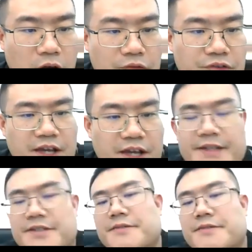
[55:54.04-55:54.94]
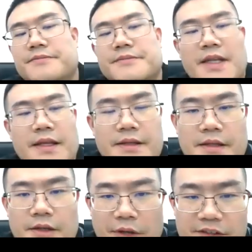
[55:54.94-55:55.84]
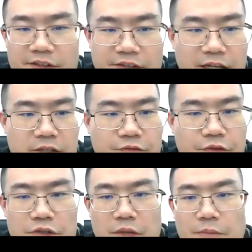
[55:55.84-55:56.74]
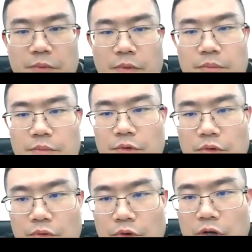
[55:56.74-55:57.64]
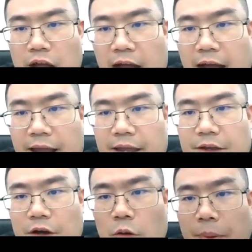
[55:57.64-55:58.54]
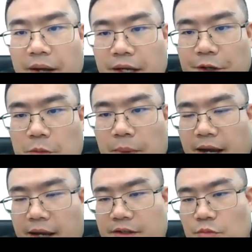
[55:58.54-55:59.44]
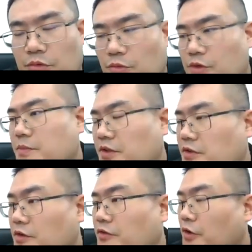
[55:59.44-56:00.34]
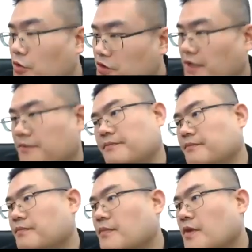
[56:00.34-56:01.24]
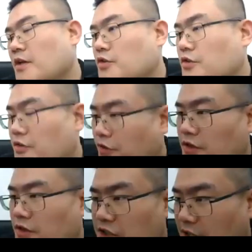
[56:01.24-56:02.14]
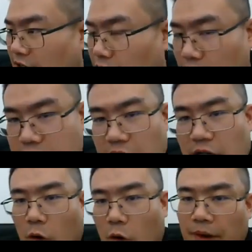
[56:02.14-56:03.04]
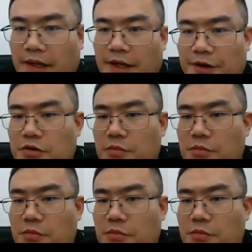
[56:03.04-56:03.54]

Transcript: of sites. We can see that the floating high, opening new markets, which means floating. So the foundation technology opening new